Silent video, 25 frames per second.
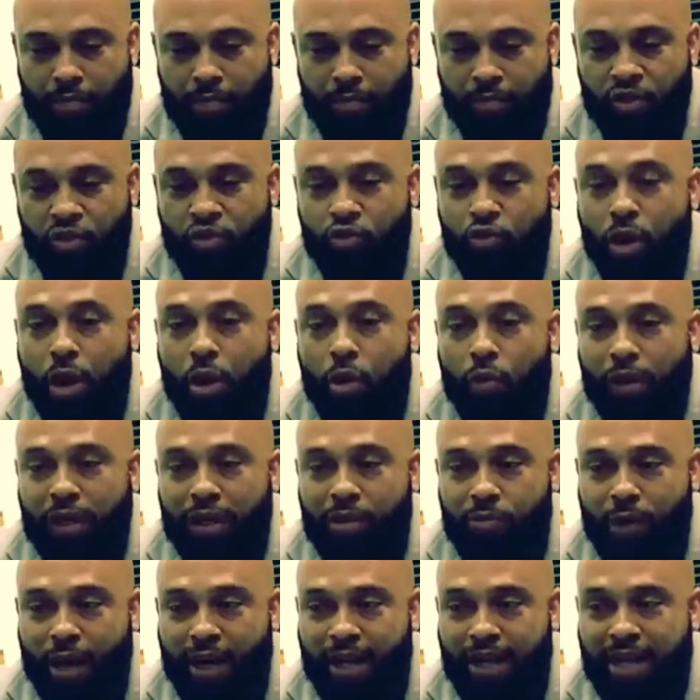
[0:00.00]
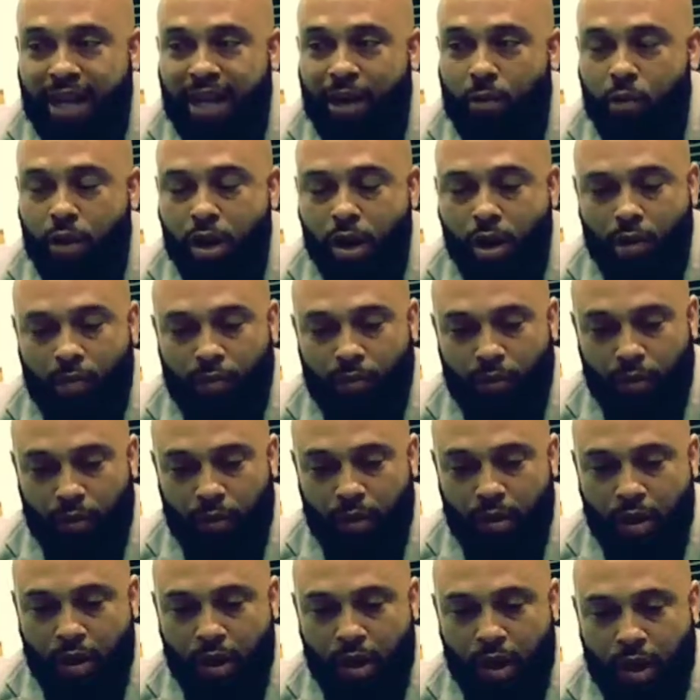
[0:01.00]
strongly right now, we offer
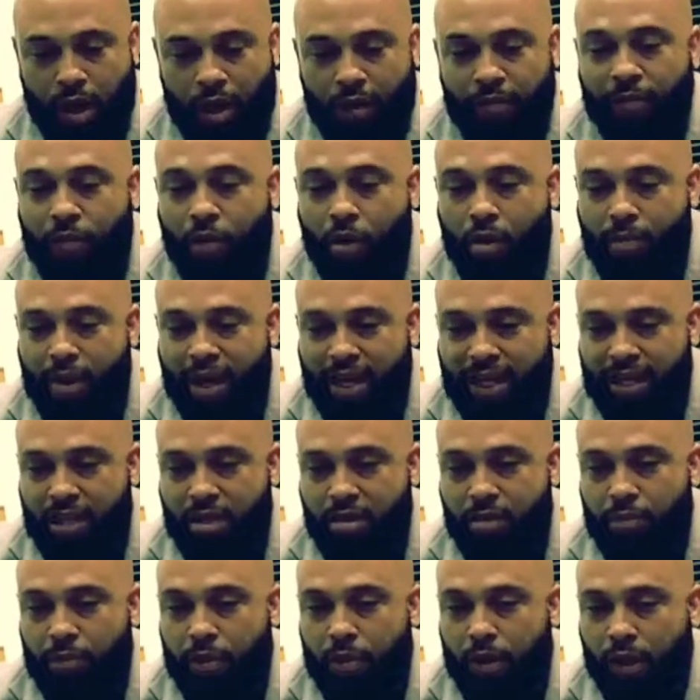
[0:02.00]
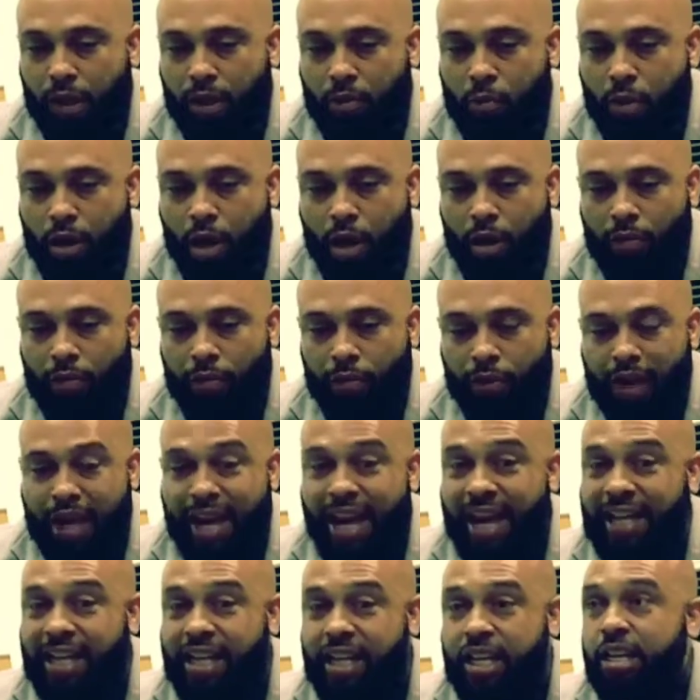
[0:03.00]
formatting your book. We offer
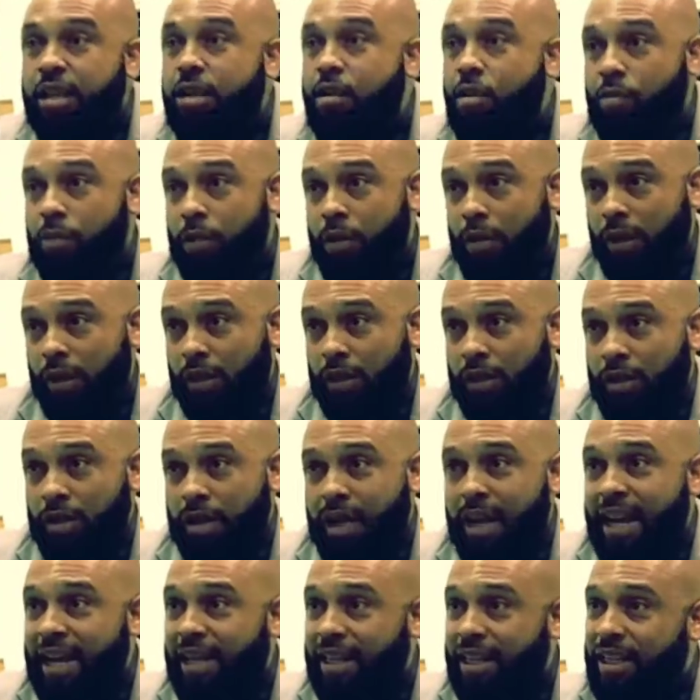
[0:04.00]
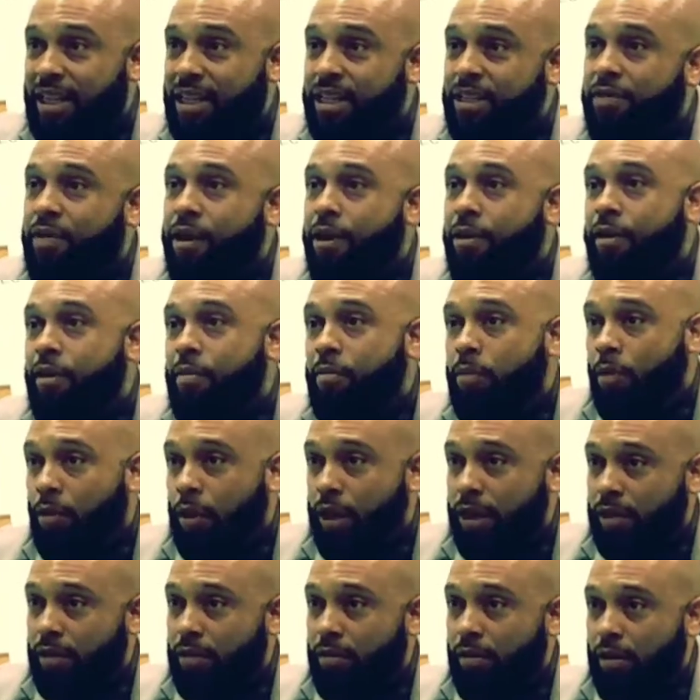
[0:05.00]
editing your book. Editing is very
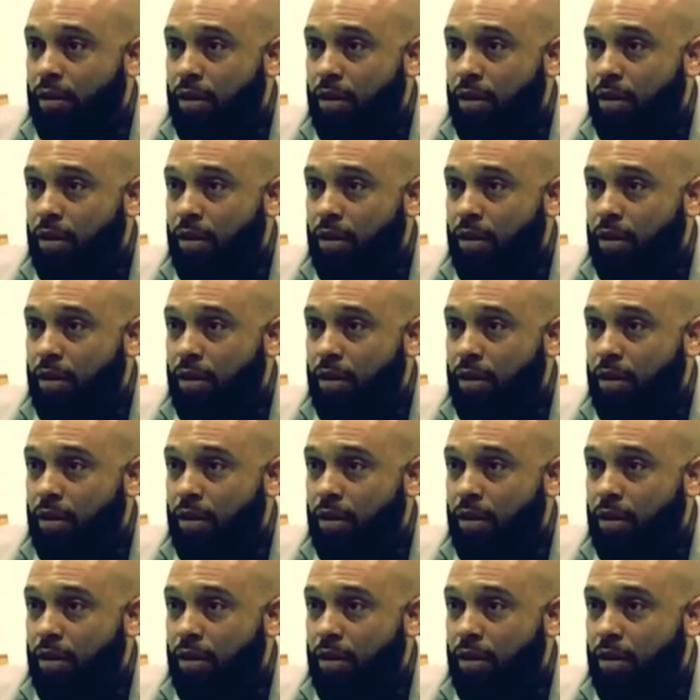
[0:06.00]
important.